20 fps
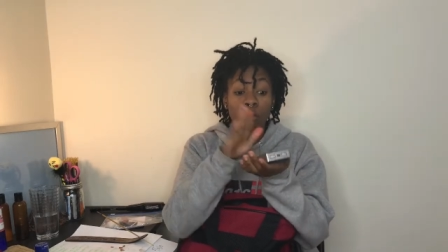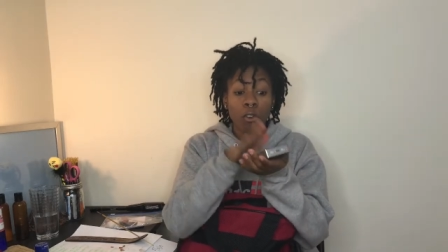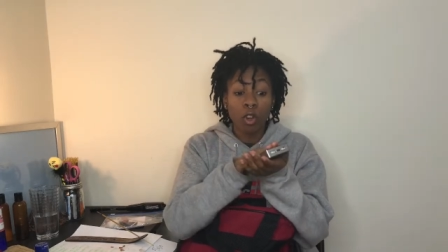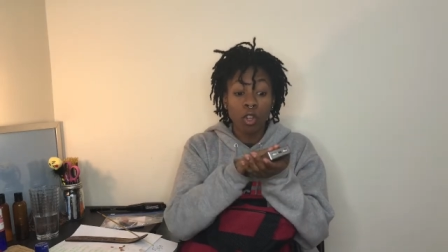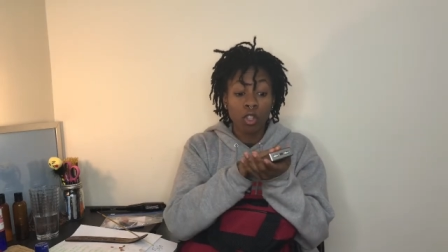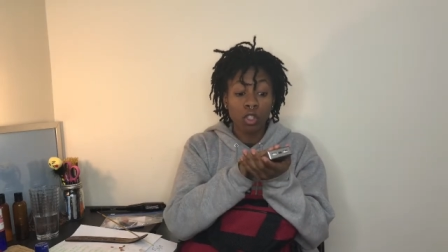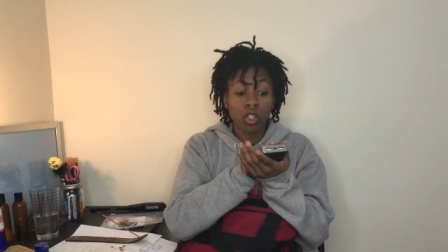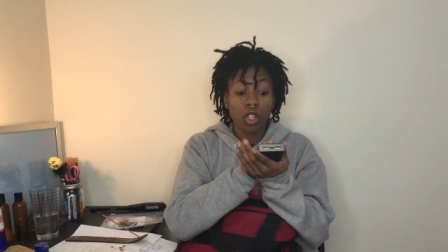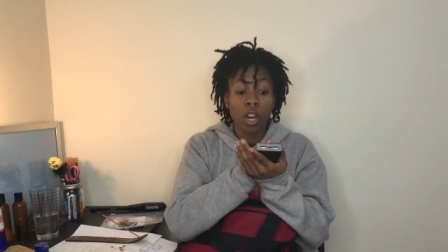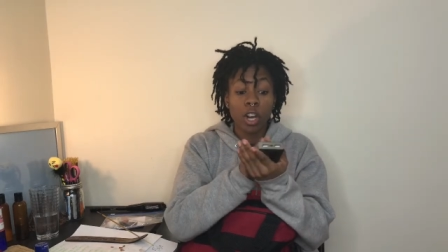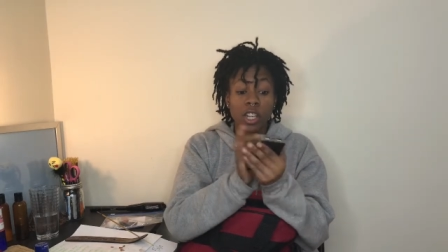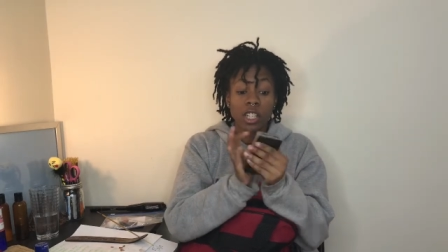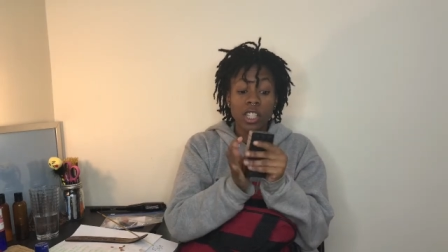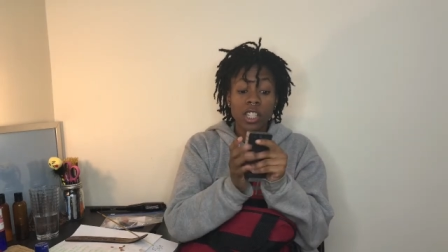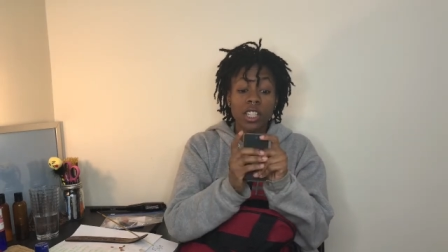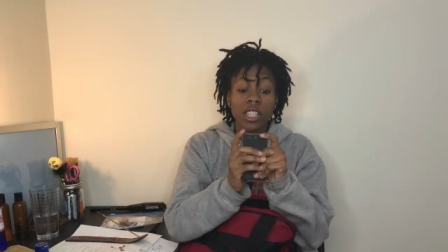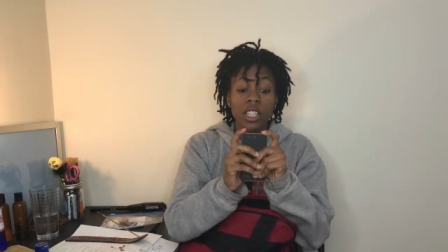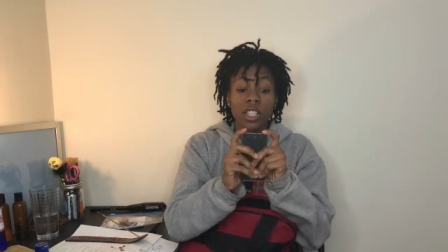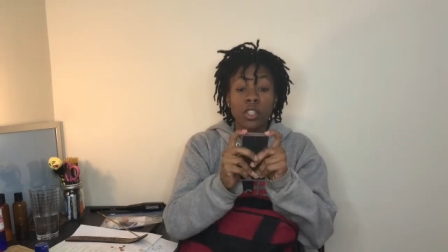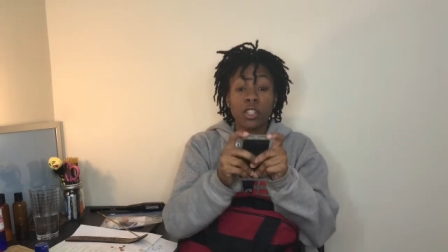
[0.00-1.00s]
full
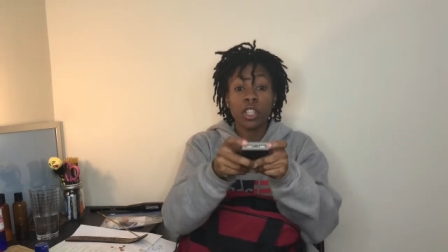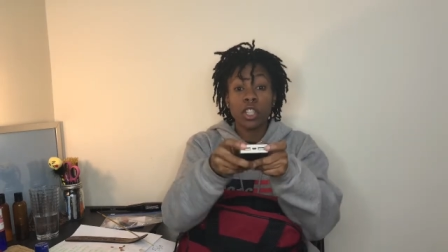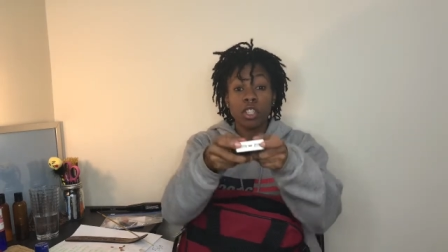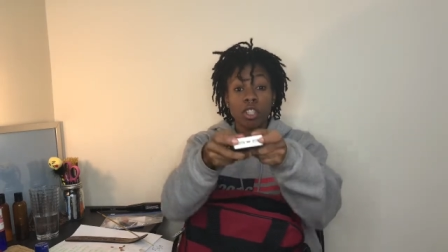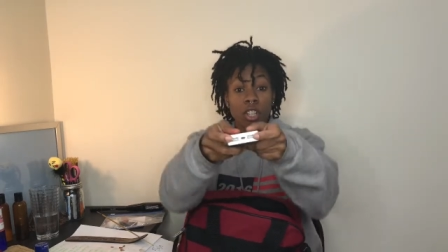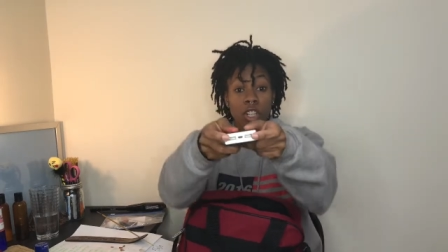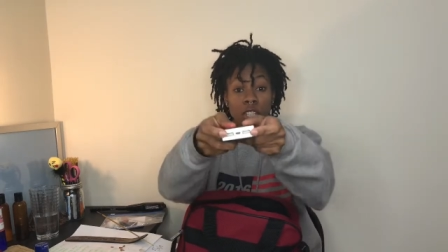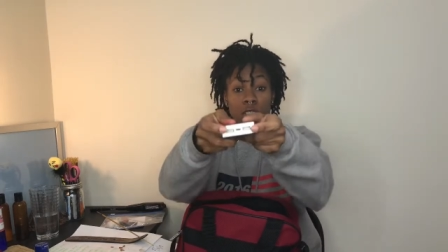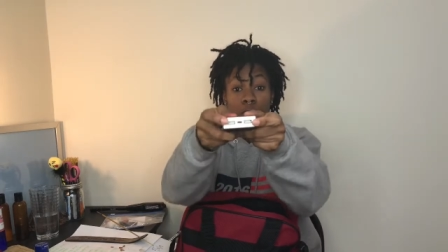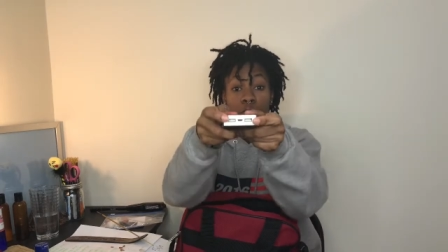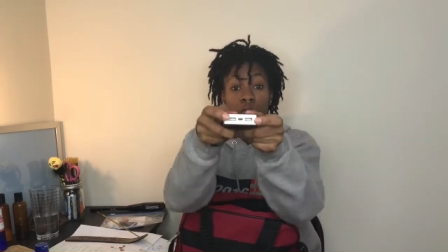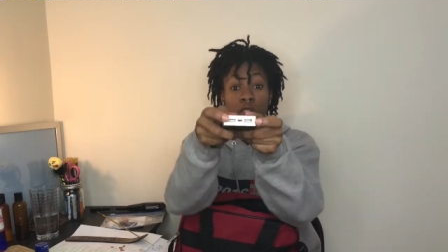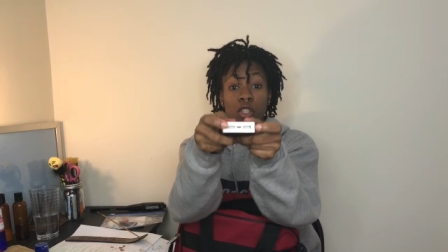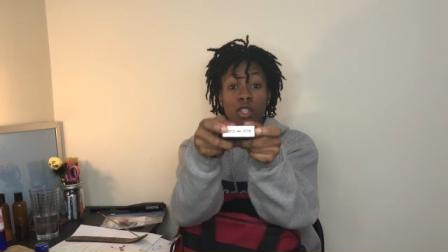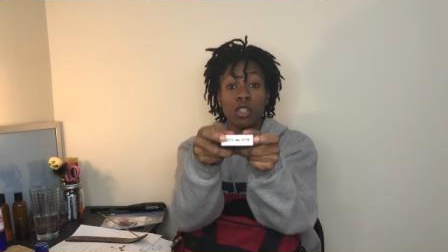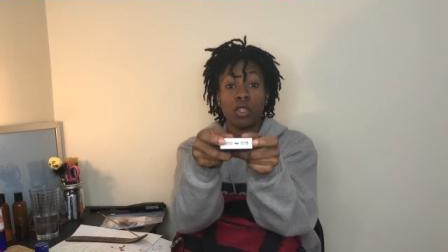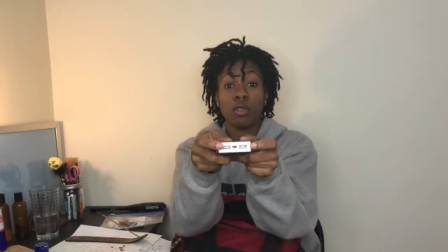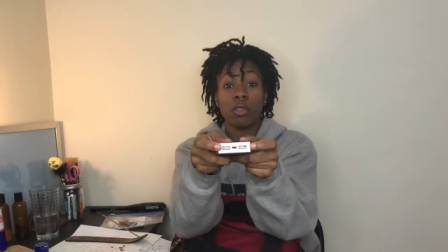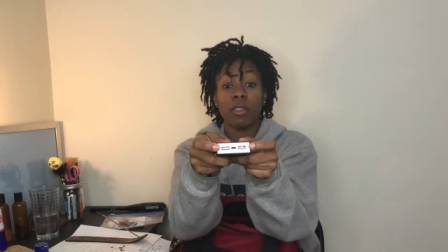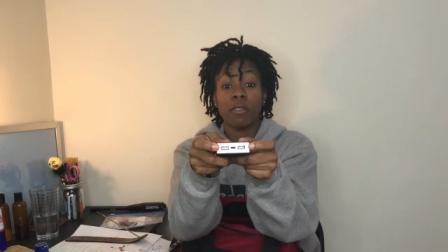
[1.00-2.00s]
charges and you can charge up to
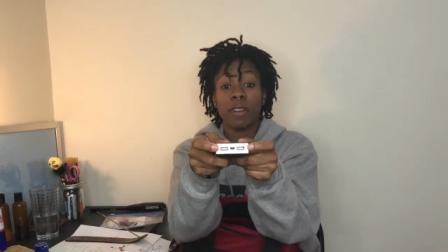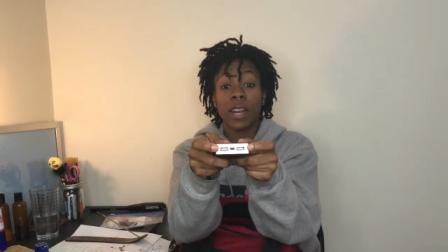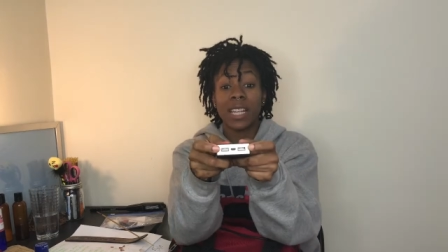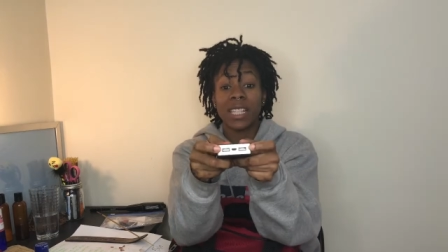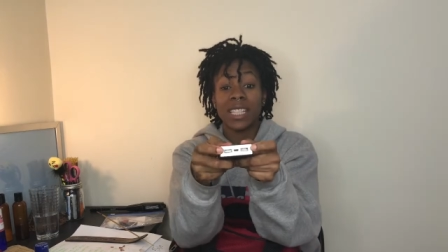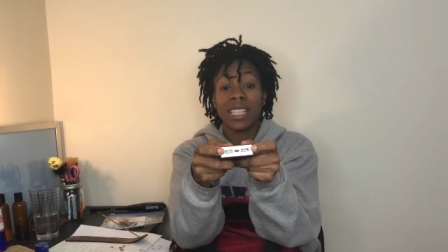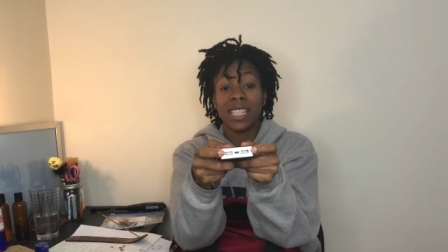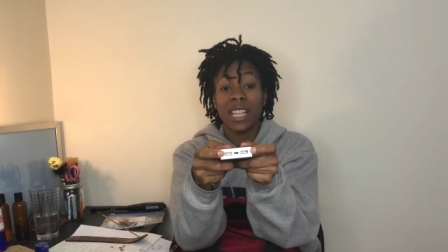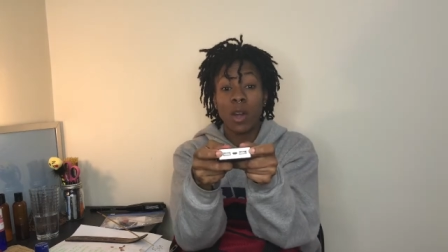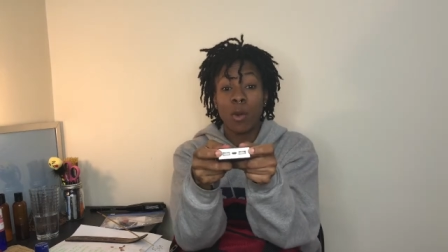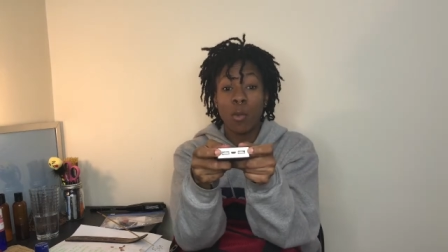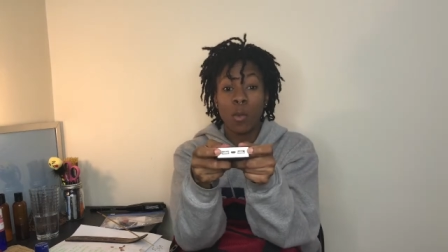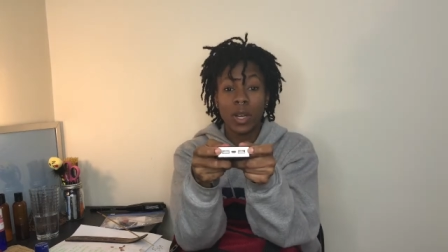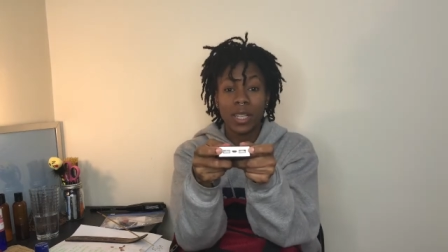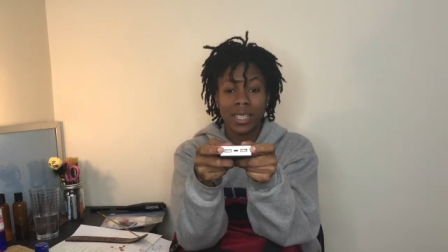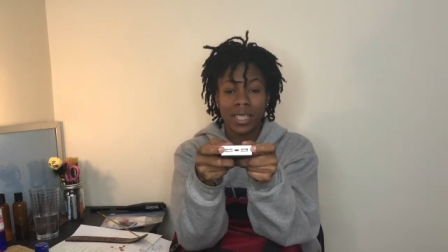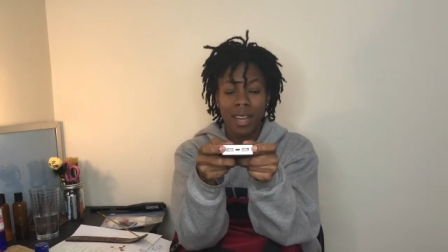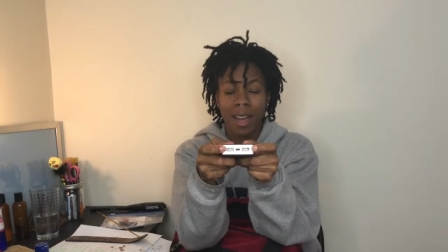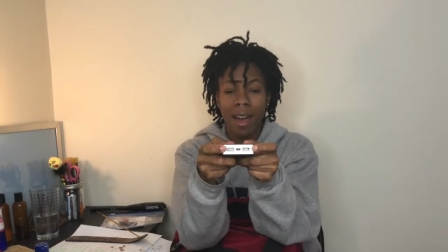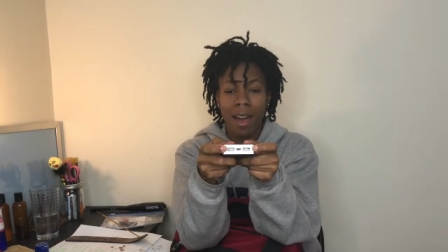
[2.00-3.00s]
two devices at
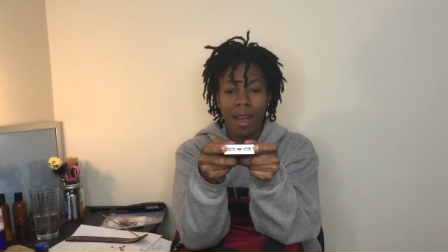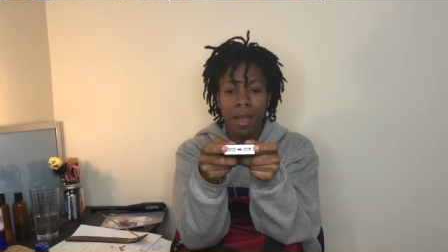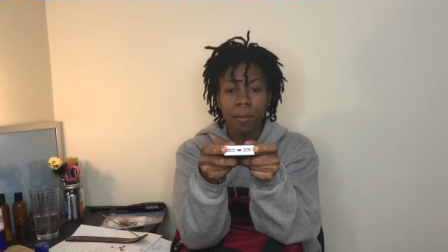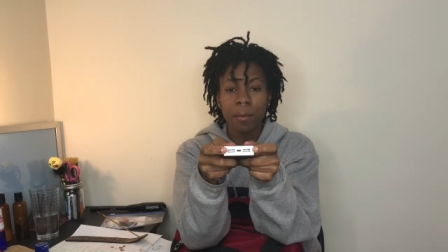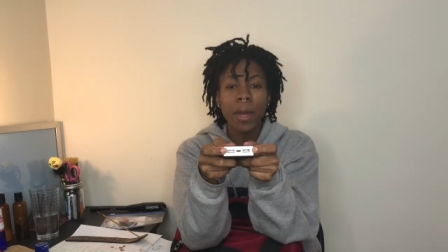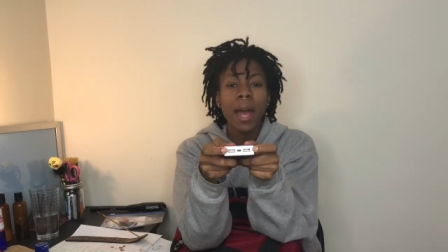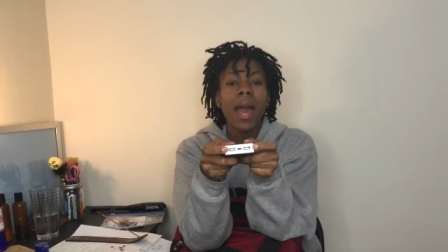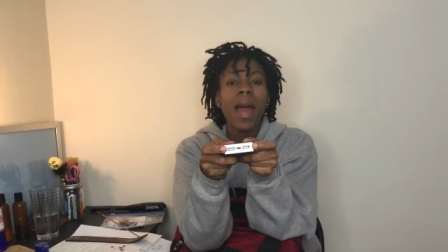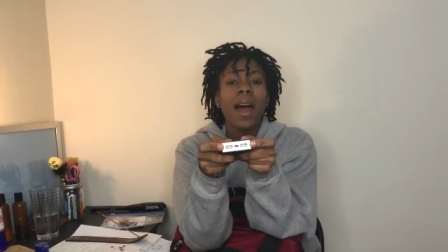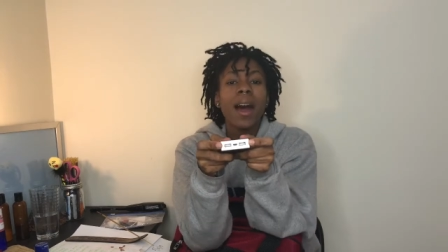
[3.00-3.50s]
one time.